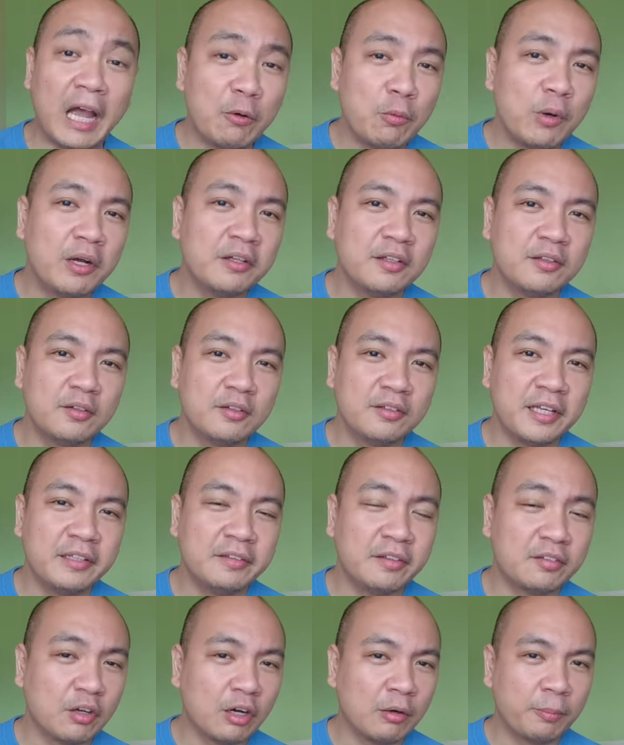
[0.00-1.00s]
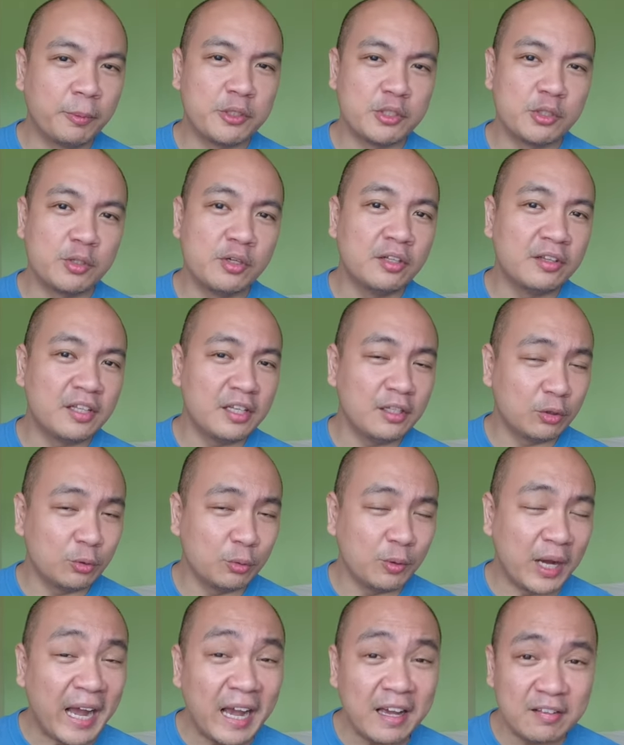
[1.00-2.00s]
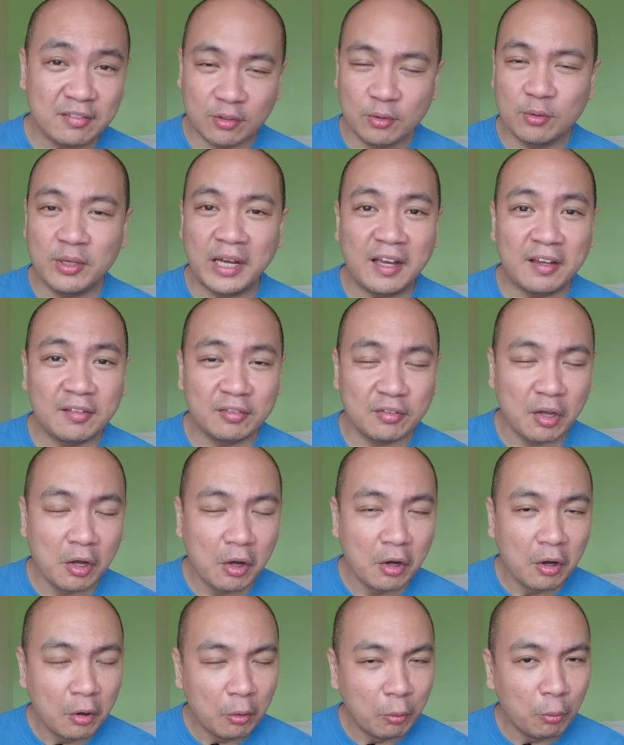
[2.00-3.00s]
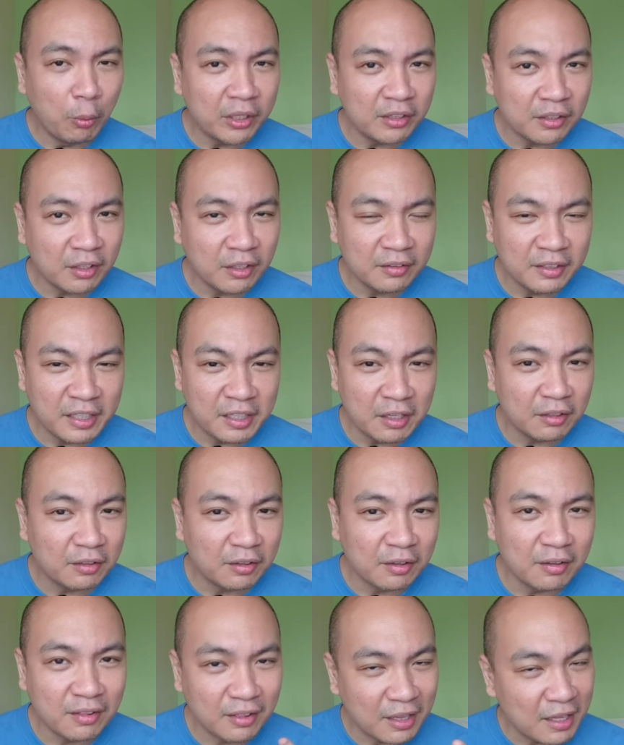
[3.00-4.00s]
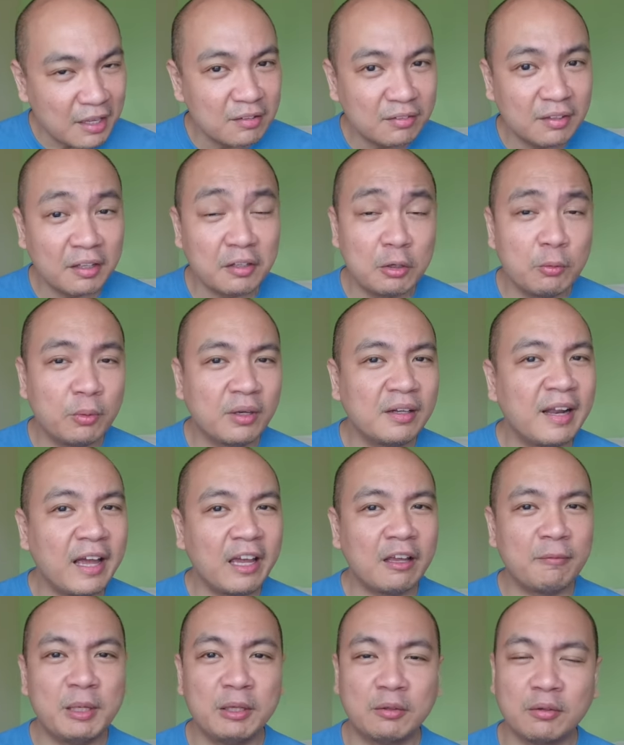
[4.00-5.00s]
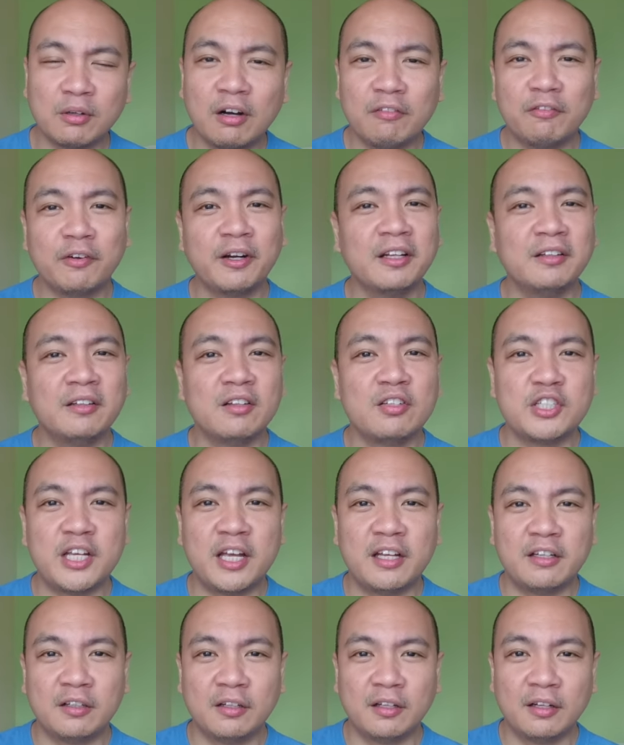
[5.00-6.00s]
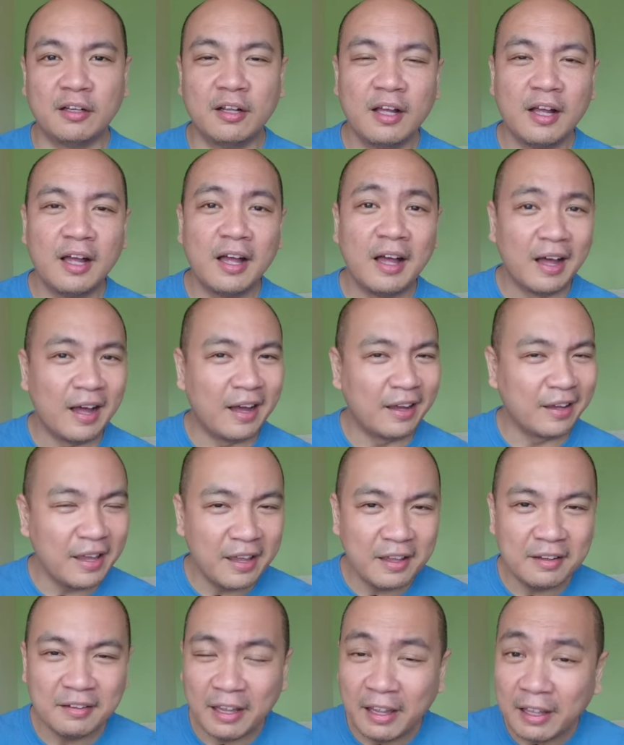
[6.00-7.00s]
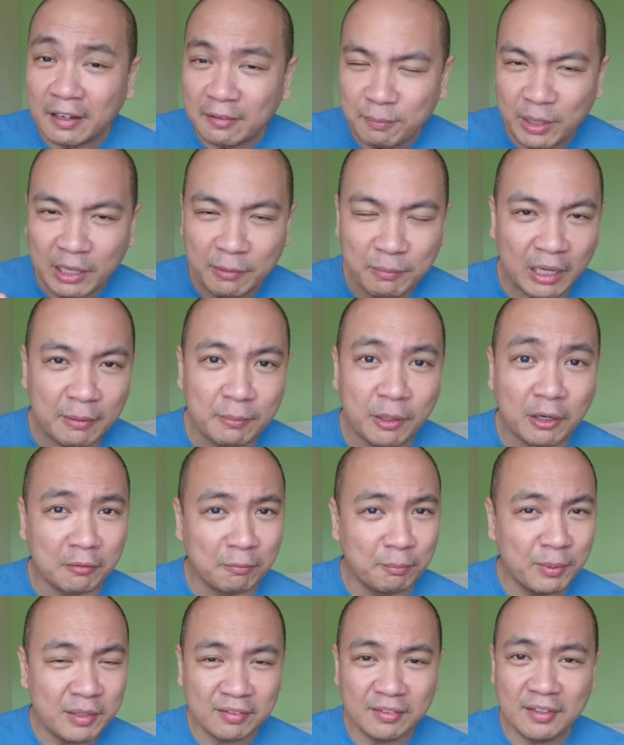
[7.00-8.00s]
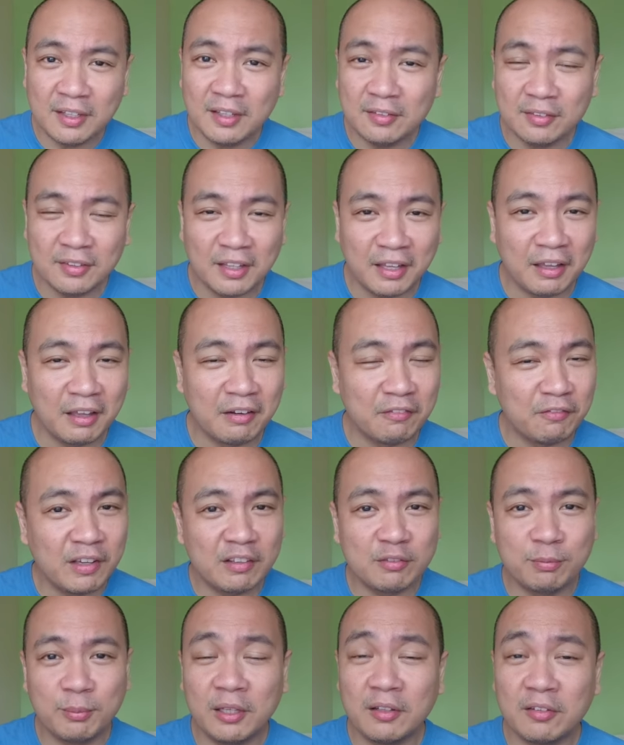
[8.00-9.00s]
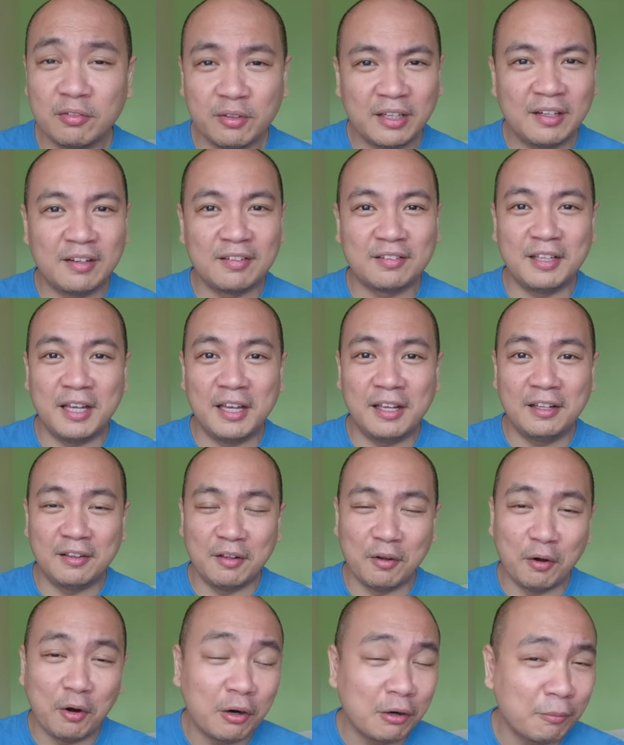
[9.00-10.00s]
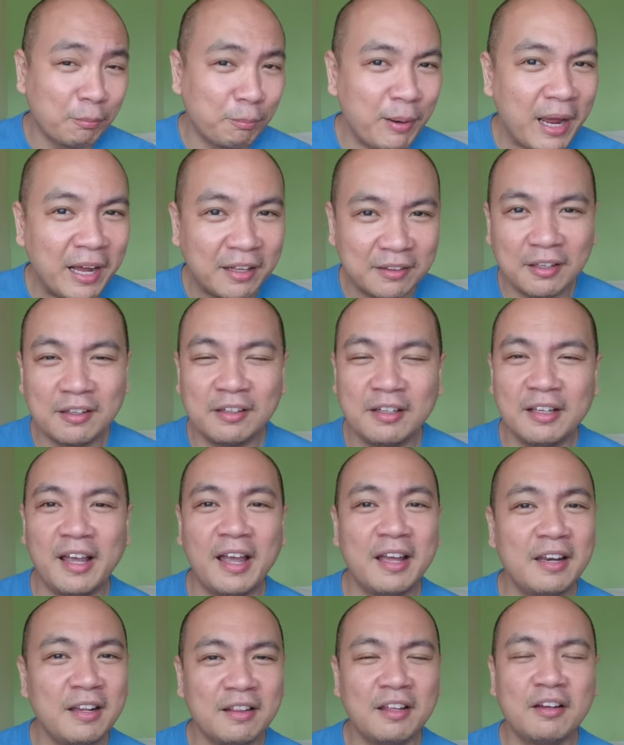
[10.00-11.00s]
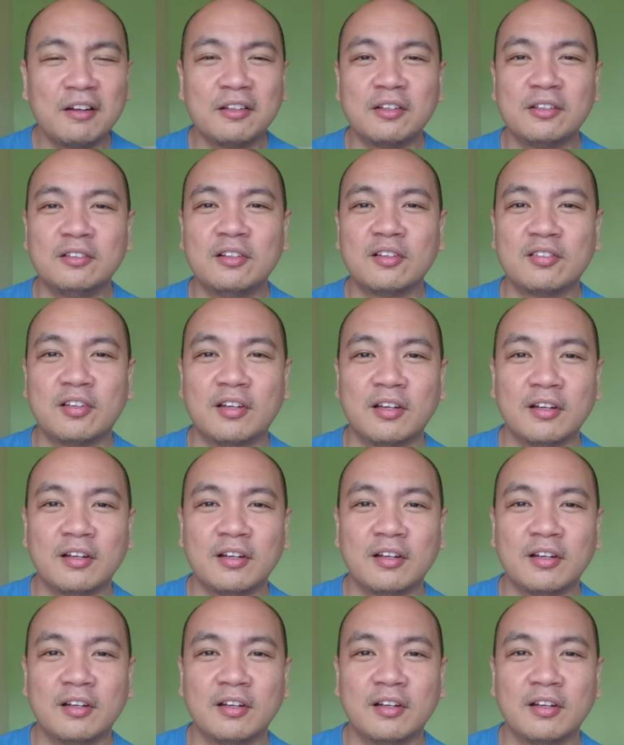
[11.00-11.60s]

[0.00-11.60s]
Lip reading: I wanted to take this opportunity to ask you guys, what are the other things that you would like me to cover in this channel? Again, it may be about business, investments, real estate, or practically anything under the